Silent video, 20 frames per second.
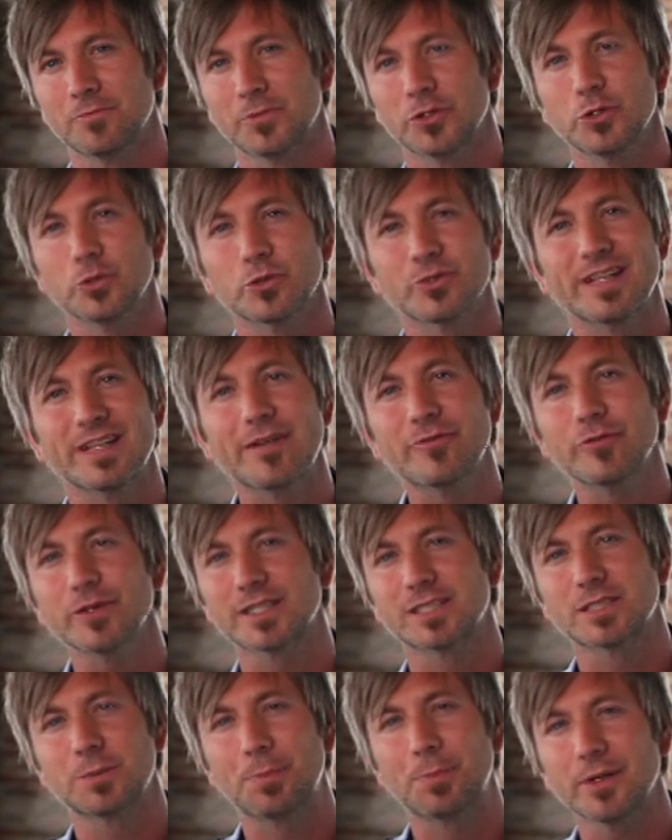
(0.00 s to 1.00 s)
You'll never
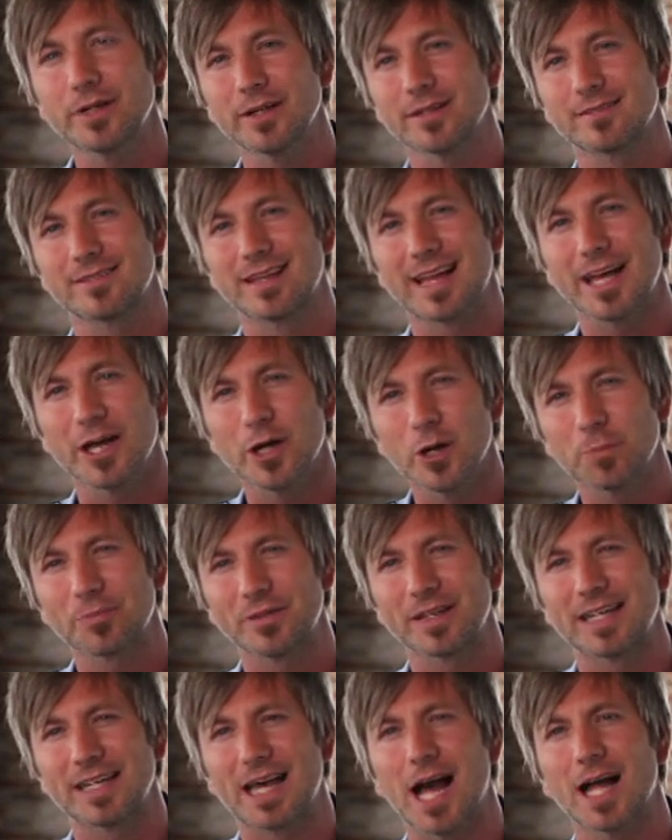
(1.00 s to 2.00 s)
experience the help
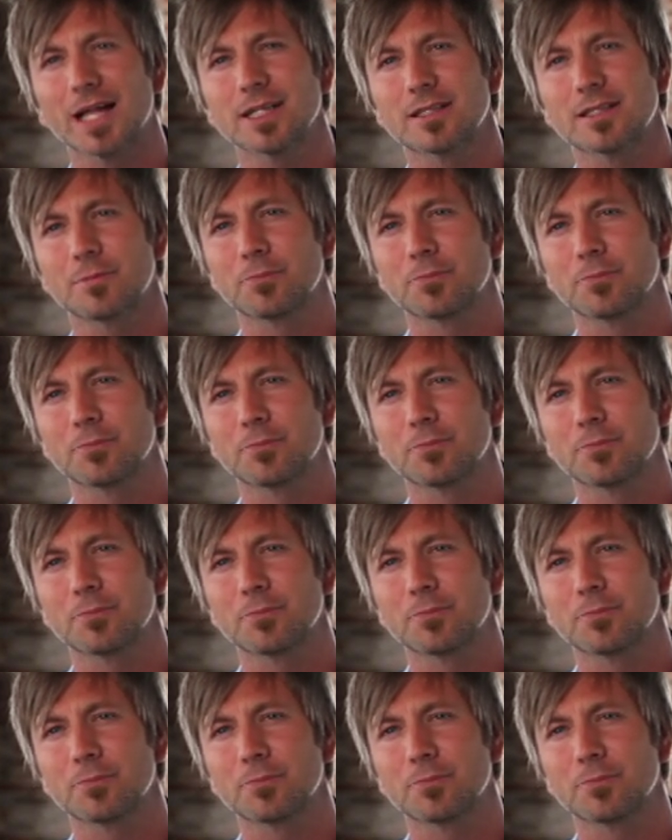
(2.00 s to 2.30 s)
that God